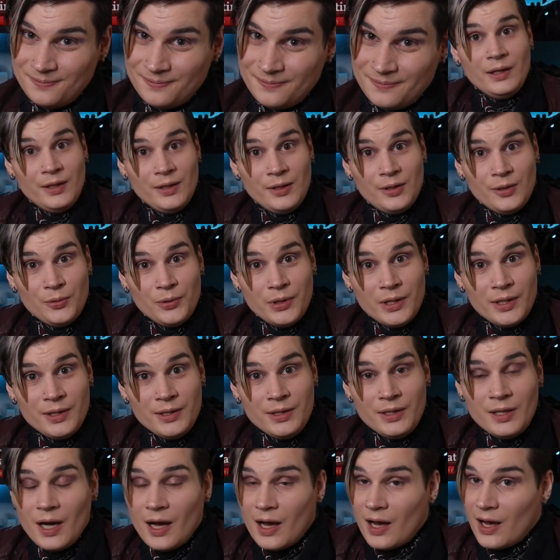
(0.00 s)
Either
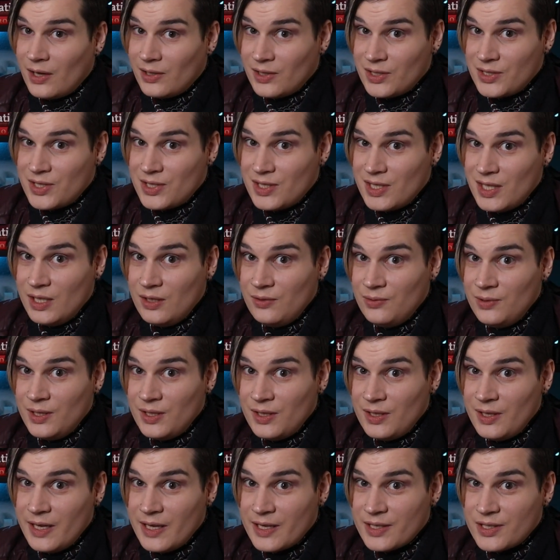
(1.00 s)
way, I'll see you in
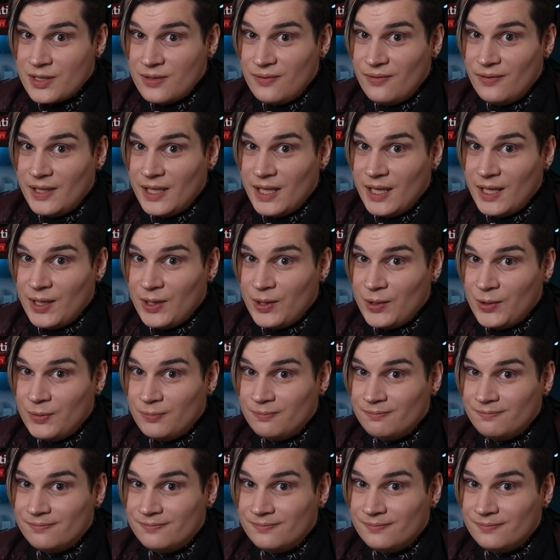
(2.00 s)
the next video.